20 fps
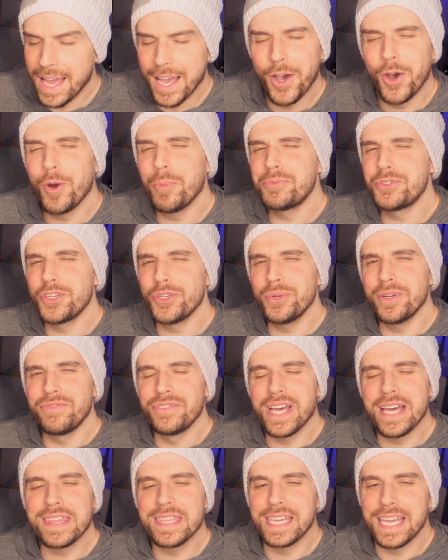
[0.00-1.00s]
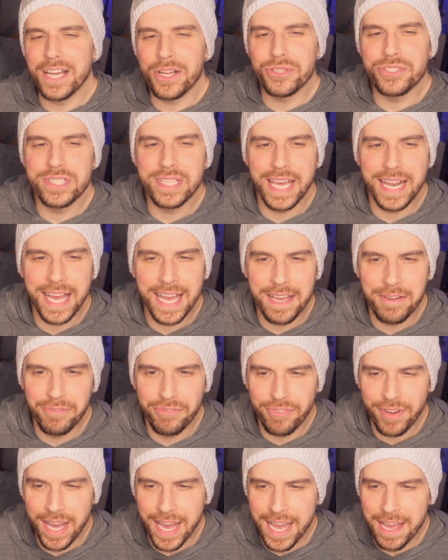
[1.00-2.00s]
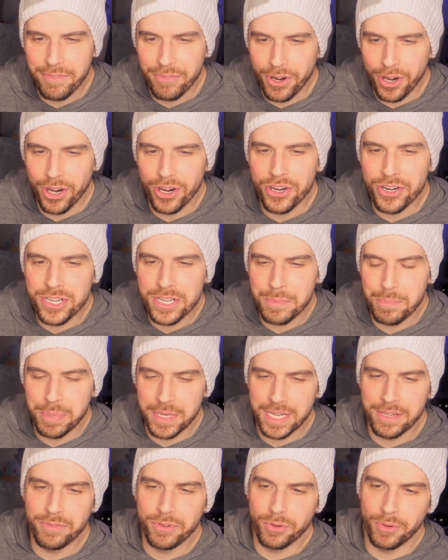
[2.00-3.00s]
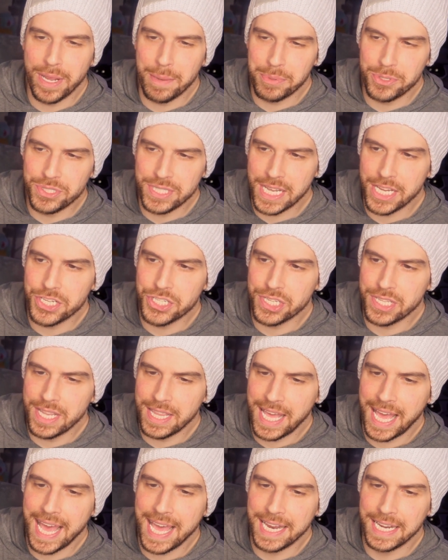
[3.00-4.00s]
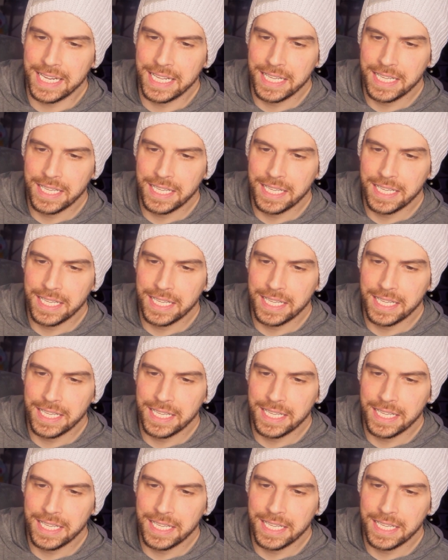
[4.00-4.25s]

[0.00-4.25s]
I hope too, if nothing else, that I've I've earned a bit of a reputation that